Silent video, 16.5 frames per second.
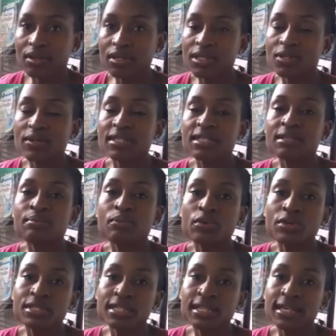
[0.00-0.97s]
So it's
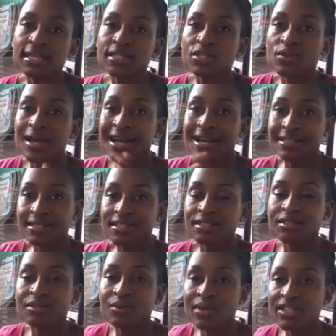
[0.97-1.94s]
important that you answer the
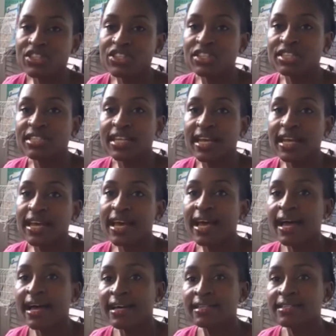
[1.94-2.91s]
questions that I
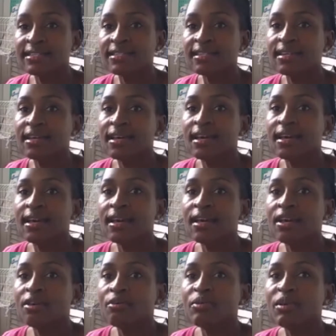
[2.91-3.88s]
ask.
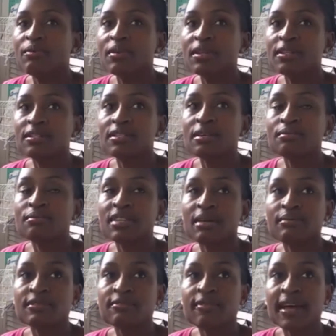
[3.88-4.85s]
People
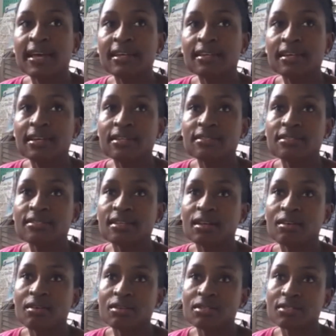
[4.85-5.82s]
sometimes find it's a
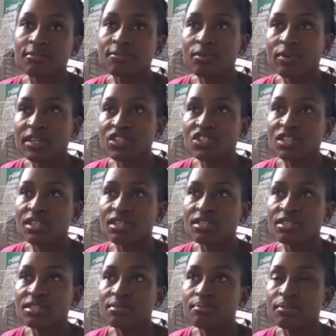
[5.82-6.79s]
lot of
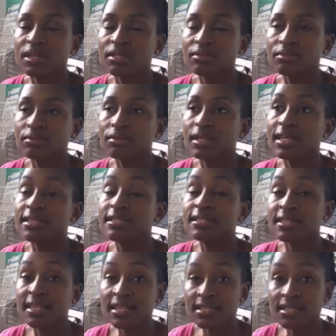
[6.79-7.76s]
questions, but it's
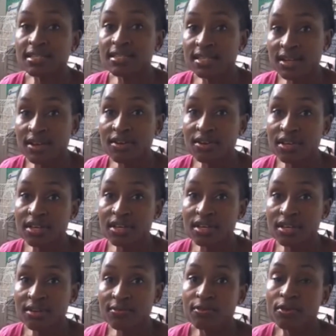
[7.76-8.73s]
necessary
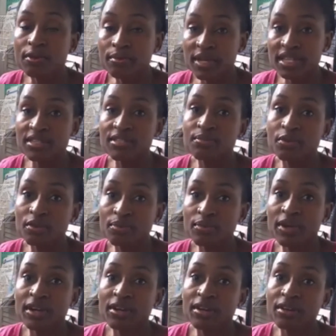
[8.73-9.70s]
for me to
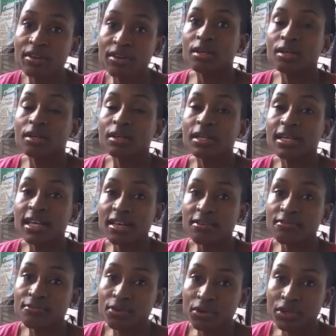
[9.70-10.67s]
prepare the cake
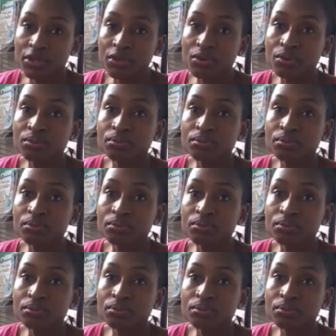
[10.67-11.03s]
for you.